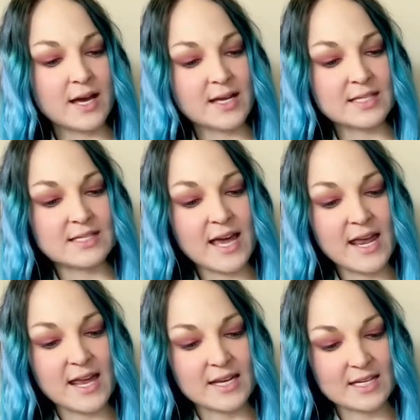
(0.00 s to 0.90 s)

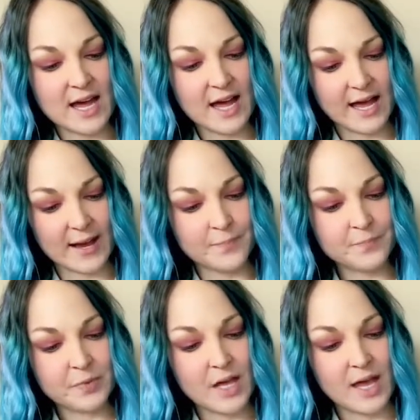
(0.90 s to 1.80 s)
set at a
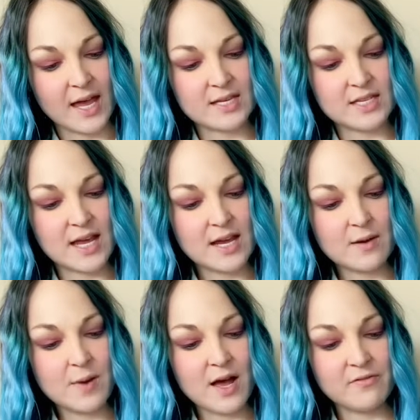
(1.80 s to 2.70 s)
time and take
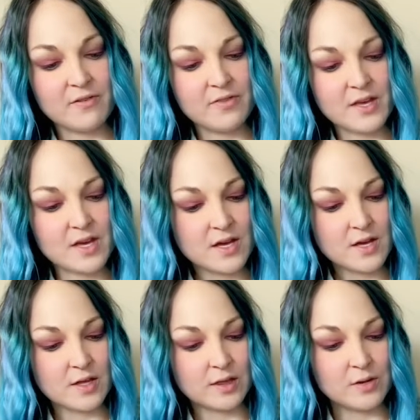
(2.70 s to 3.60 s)
them off of the
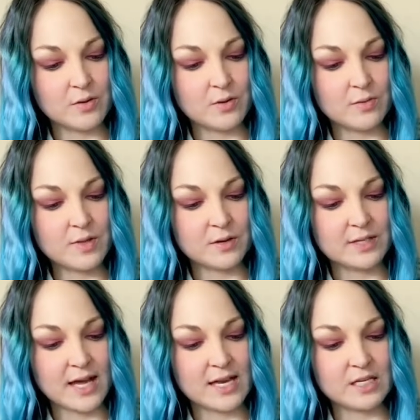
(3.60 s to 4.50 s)
loom, those
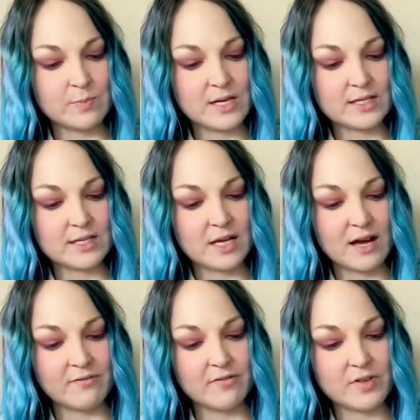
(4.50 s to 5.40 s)
end pieces
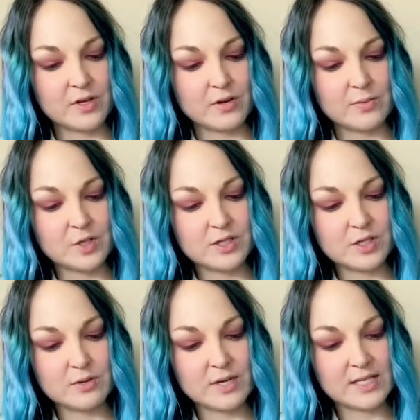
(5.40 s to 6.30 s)
off of the loom, just
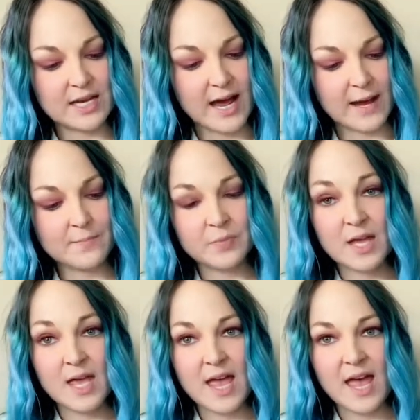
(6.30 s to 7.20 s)
two at a time.
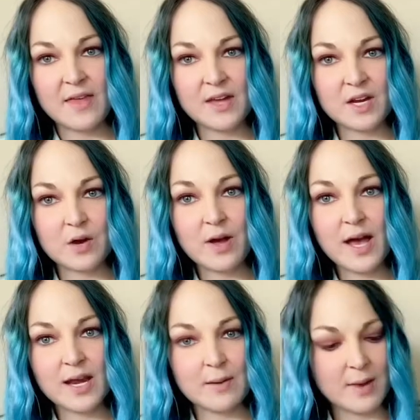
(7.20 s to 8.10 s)
And then go
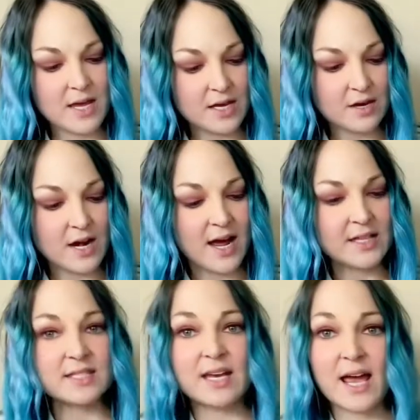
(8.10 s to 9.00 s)
ahead and make your
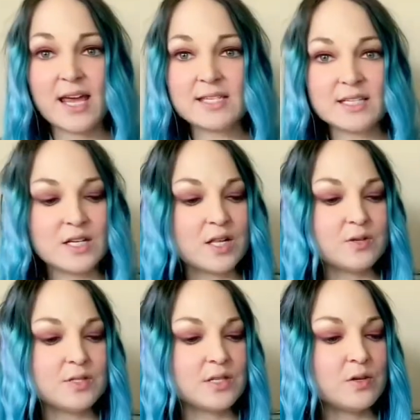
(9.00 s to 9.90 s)
knots nice and
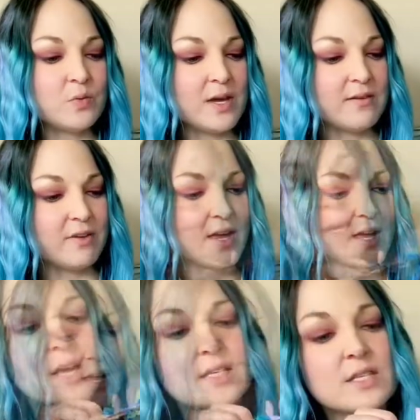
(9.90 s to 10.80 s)
close to the
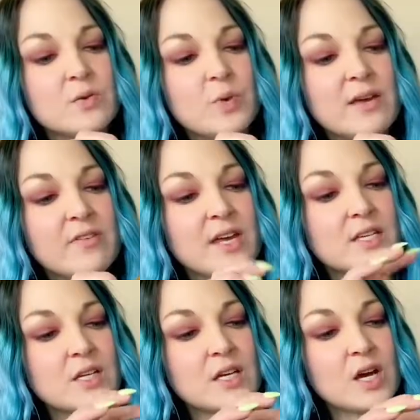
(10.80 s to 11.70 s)
weaving because the weaving
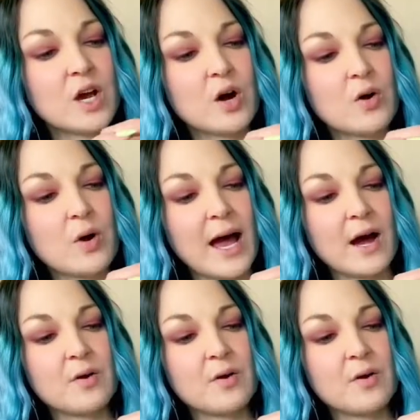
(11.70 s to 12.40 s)
is gonna go out